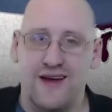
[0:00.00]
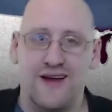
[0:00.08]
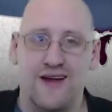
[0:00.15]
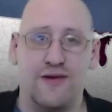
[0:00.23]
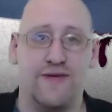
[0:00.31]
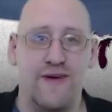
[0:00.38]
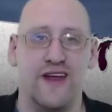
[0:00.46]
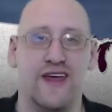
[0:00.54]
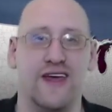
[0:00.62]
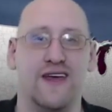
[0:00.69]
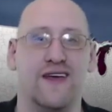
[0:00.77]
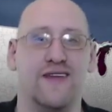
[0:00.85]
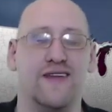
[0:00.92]
Now, what's funny
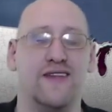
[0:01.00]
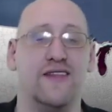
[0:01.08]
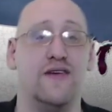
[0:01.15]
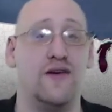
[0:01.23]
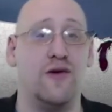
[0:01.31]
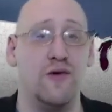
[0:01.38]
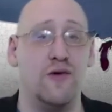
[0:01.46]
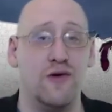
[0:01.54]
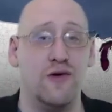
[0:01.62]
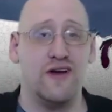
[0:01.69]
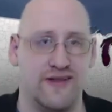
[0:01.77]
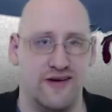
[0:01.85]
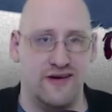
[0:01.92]
is that the
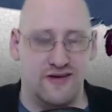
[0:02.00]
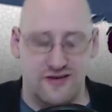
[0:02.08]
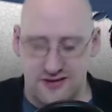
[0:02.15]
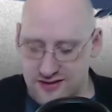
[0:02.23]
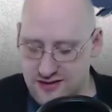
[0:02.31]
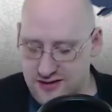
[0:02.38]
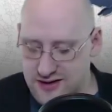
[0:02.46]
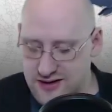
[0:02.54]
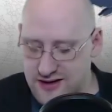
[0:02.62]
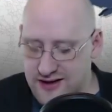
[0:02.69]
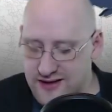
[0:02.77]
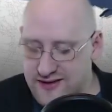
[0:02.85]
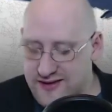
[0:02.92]
organizer
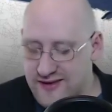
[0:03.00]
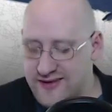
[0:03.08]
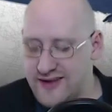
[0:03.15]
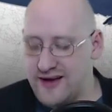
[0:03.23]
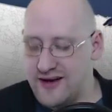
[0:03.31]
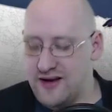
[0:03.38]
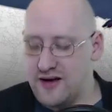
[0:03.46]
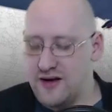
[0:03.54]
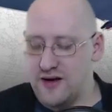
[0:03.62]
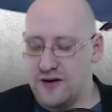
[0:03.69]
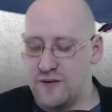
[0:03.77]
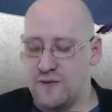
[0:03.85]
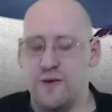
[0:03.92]
says that
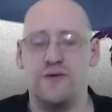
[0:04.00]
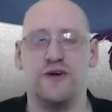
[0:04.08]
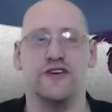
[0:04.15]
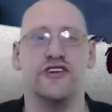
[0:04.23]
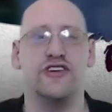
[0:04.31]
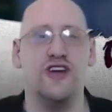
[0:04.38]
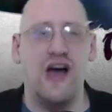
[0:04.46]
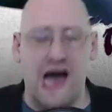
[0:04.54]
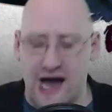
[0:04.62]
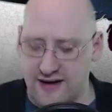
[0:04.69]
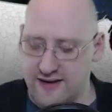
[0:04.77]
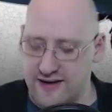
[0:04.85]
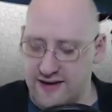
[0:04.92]
we were
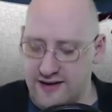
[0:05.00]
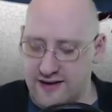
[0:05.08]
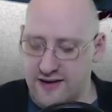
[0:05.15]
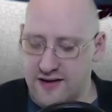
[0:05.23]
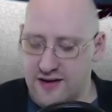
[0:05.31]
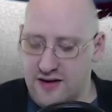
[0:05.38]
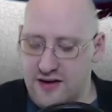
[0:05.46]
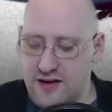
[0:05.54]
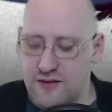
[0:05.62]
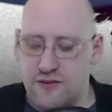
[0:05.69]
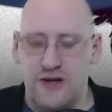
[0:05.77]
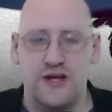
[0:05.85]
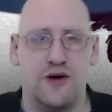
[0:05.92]
shocked
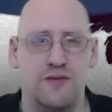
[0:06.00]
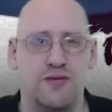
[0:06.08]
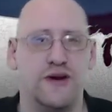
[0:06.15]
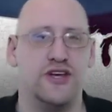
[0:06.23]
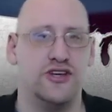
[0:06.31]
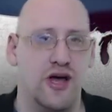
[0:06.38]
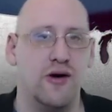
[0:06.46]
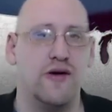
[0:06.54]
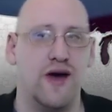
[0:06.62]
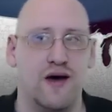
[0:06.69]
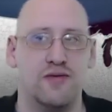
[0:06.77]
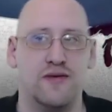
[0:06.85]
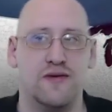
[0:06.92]
when nobody showed
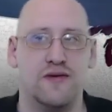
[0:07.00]
up.